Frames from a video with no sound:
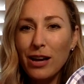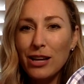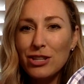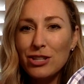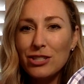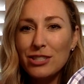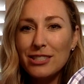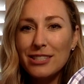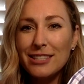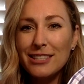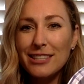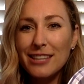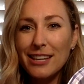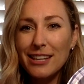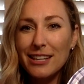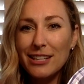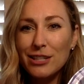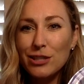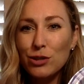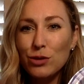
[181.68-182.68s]
I just
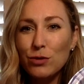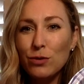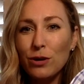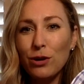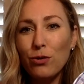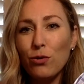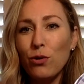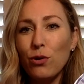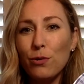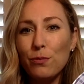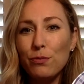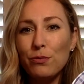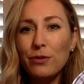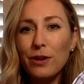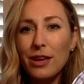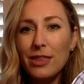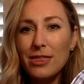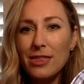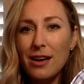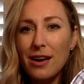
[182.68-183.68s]
decided to
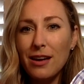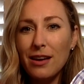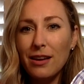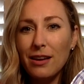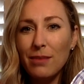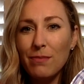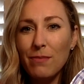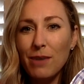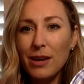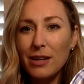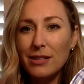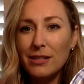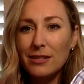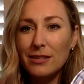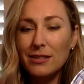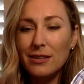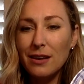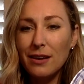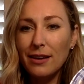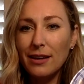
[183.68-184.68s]
incorporate that in my
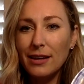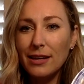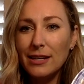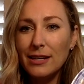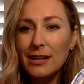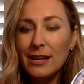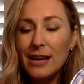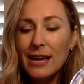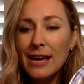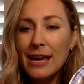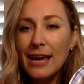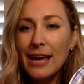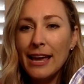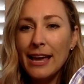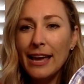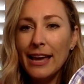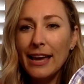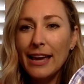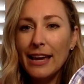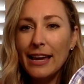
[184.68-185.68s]
design.
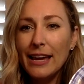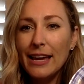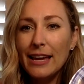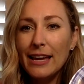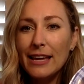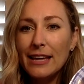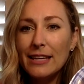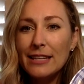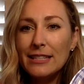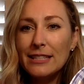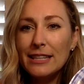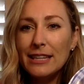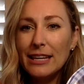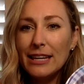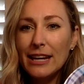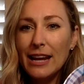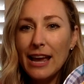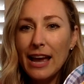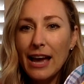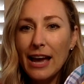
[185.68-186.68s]
And
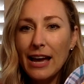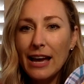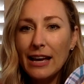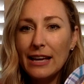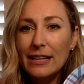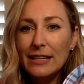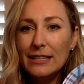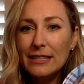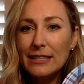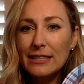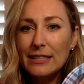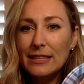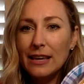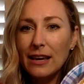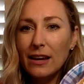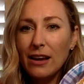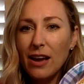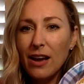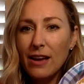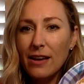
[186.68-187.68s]
it has
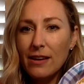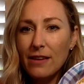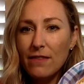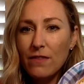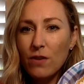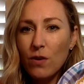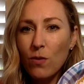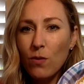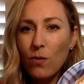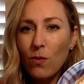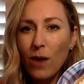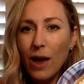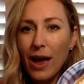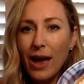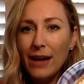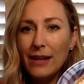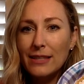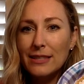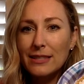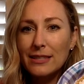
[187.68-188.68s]
kind of a
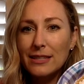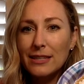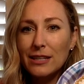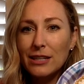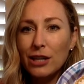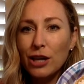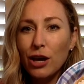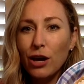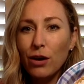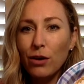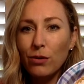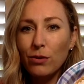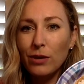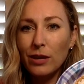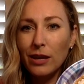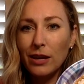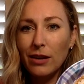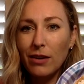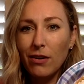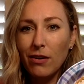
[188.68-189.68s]
waxy
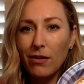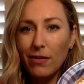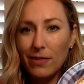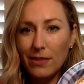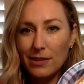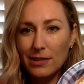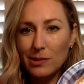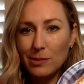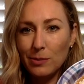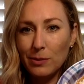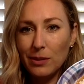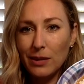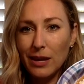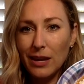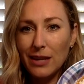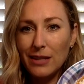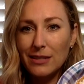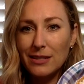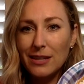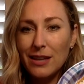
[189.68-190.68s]
coating on this
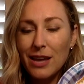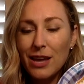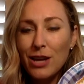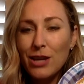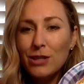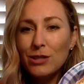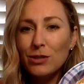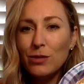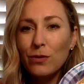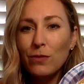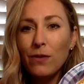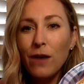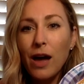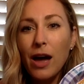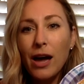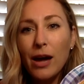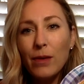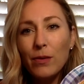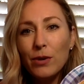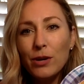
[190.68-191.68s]
plate. So if
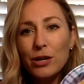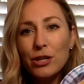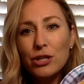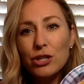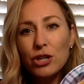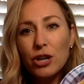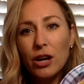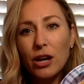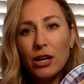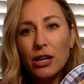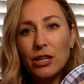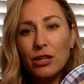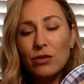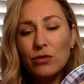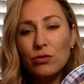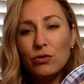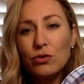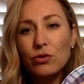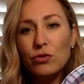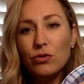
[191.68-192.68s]
I were to try to
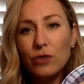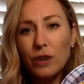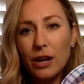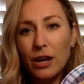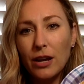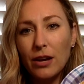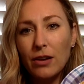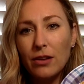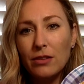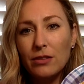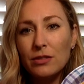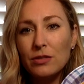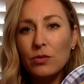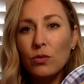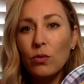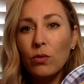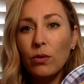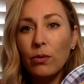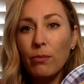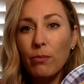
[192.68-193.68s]
use crayons
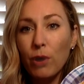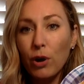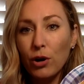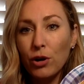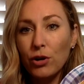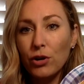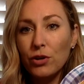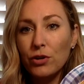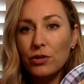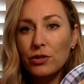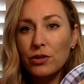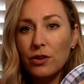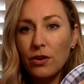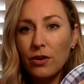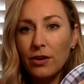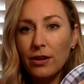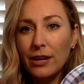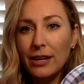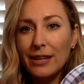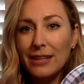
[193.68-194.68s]
or markers
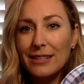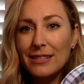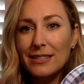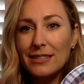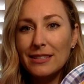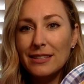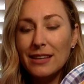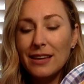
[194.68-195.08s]
on it,